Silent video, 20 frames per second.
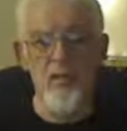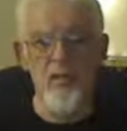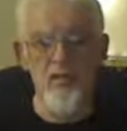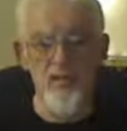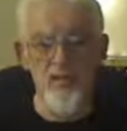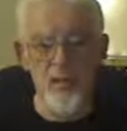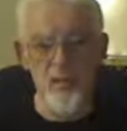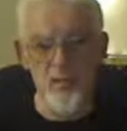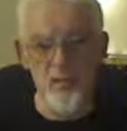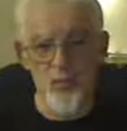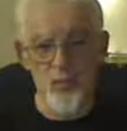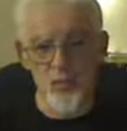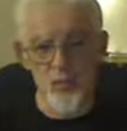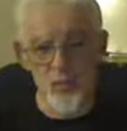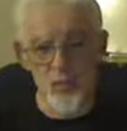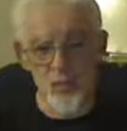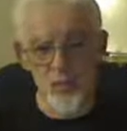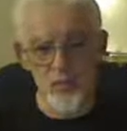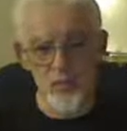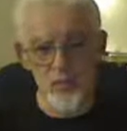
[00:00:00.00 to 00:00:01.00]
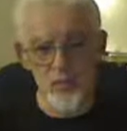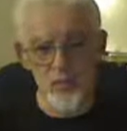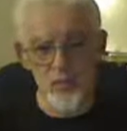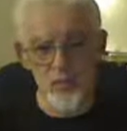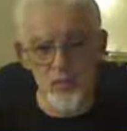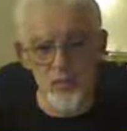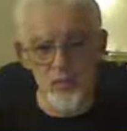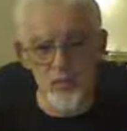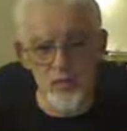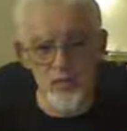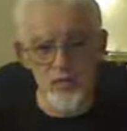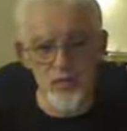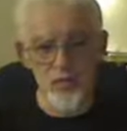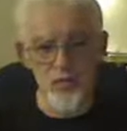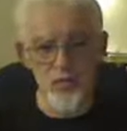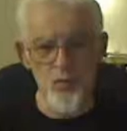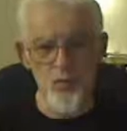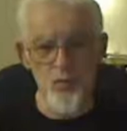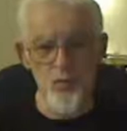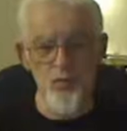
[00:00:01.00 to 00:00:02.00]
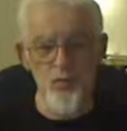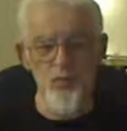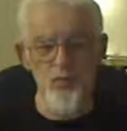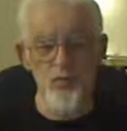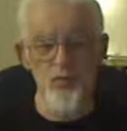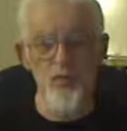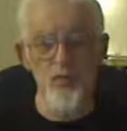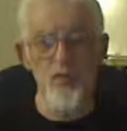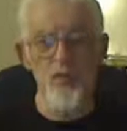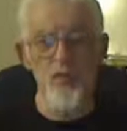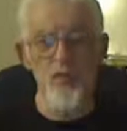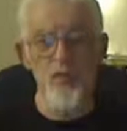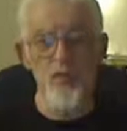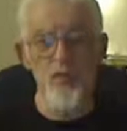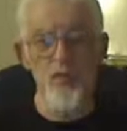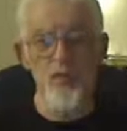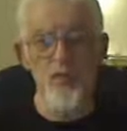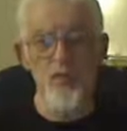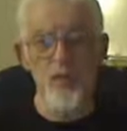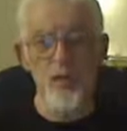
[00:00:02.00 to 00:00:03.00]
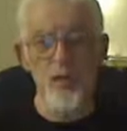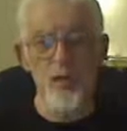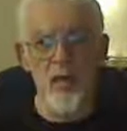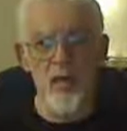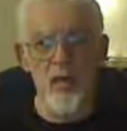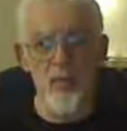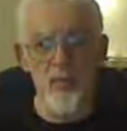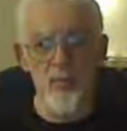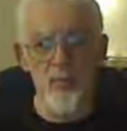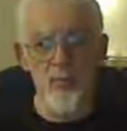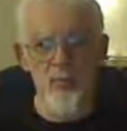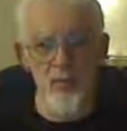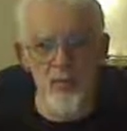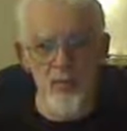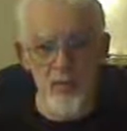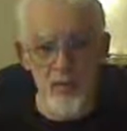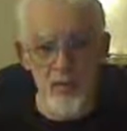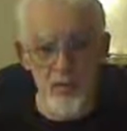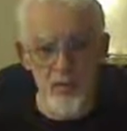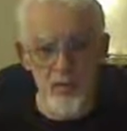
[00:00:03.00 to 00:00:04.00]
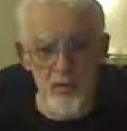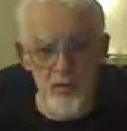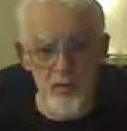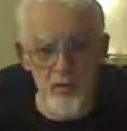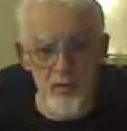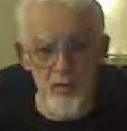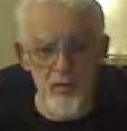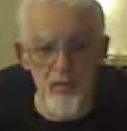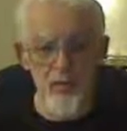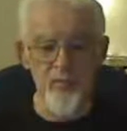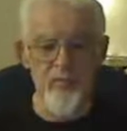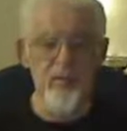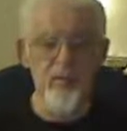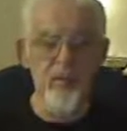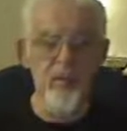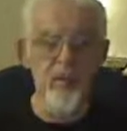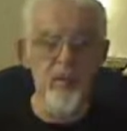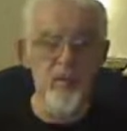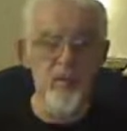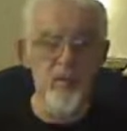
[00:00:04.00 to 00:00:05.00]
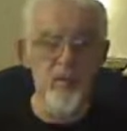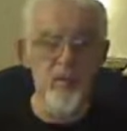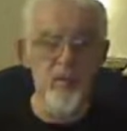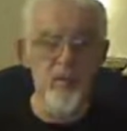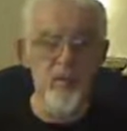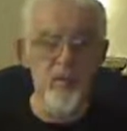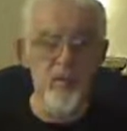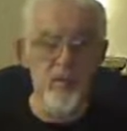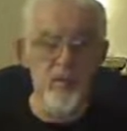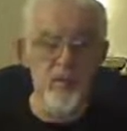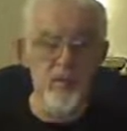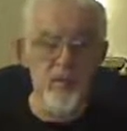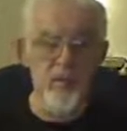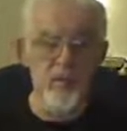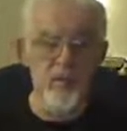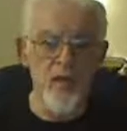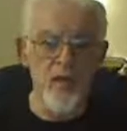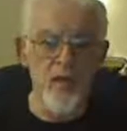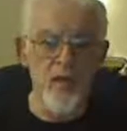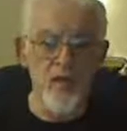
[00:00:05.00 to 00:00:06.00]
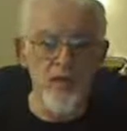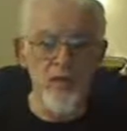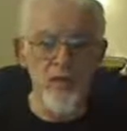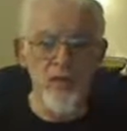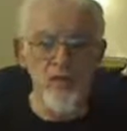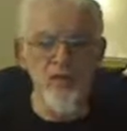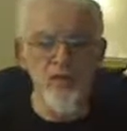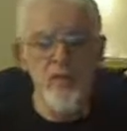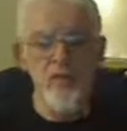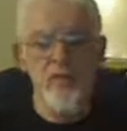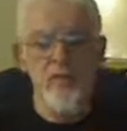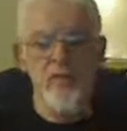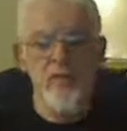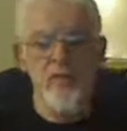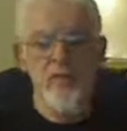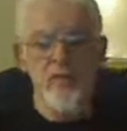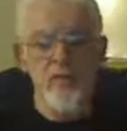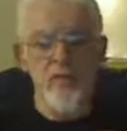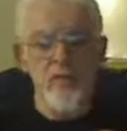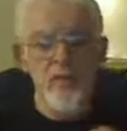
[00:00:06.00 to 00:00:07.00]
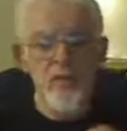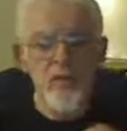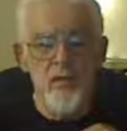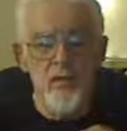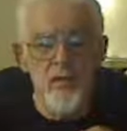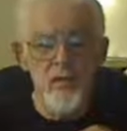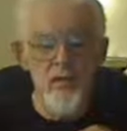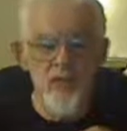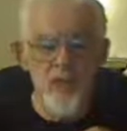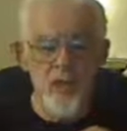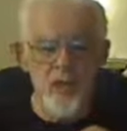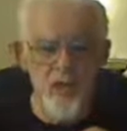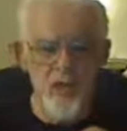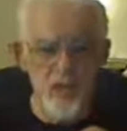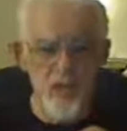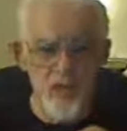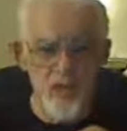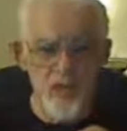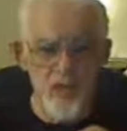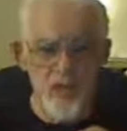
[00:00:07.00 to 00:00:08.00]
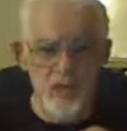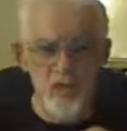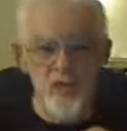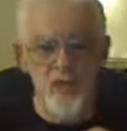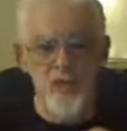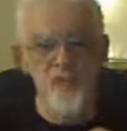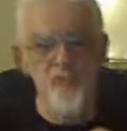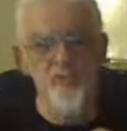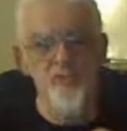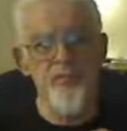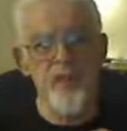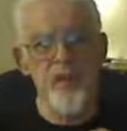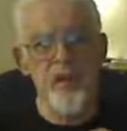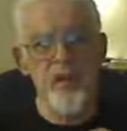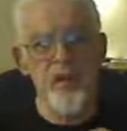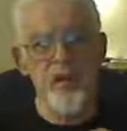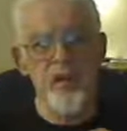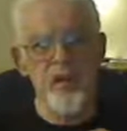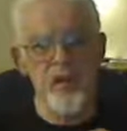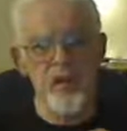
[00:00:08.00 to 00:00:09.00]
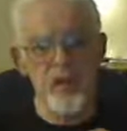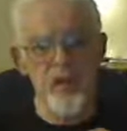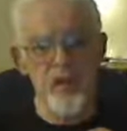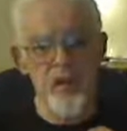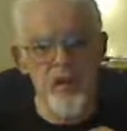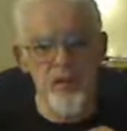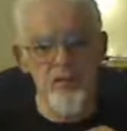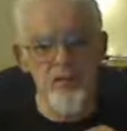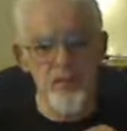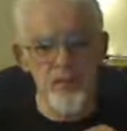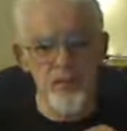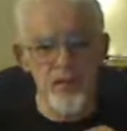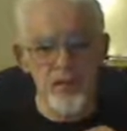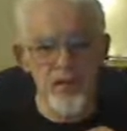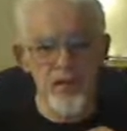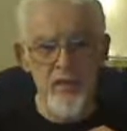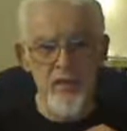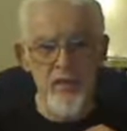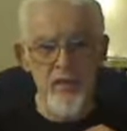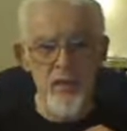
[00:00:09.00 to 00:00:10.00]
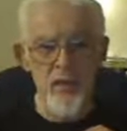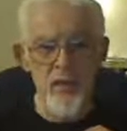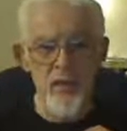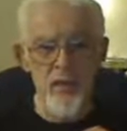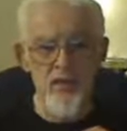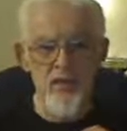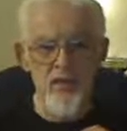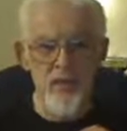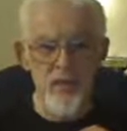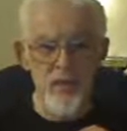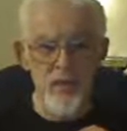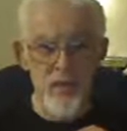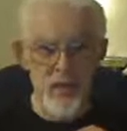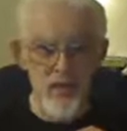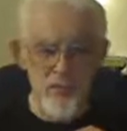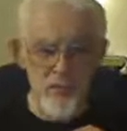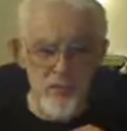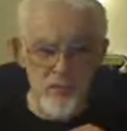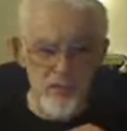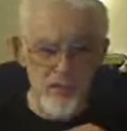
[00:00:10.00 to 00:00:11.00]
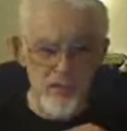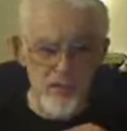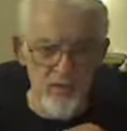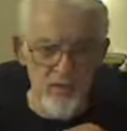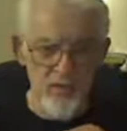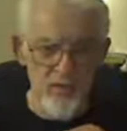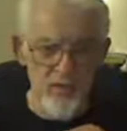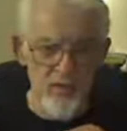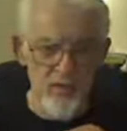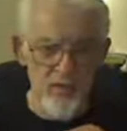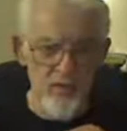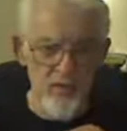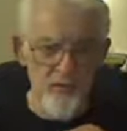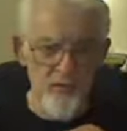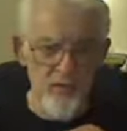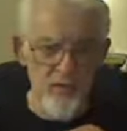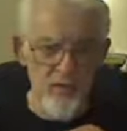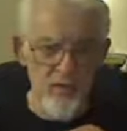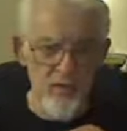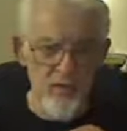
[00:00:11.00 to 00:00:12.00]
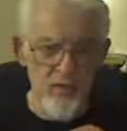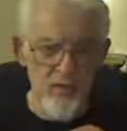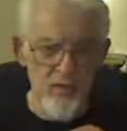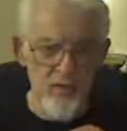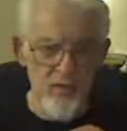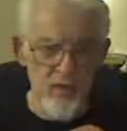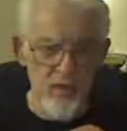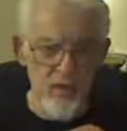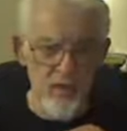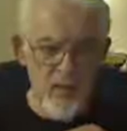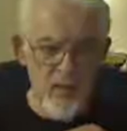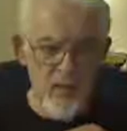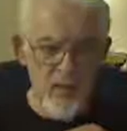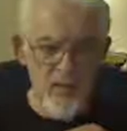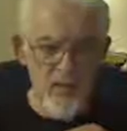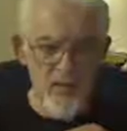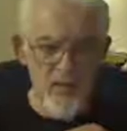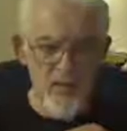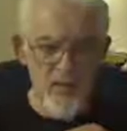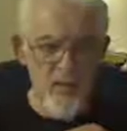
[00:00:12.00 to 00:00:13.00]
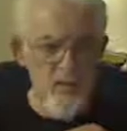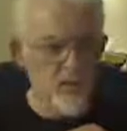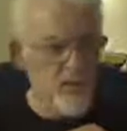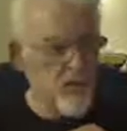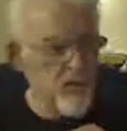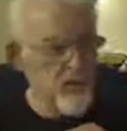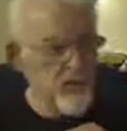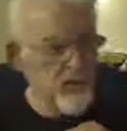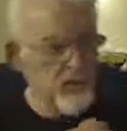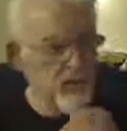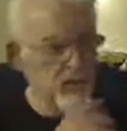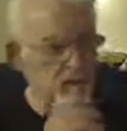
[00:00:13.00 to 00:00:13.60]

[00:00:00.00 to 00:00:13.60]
In fact, when I went into the emergency room, they put me on a gurney and wired me up with the EKGs, and I was laying there waiting for a doctor to see me. And as I looked,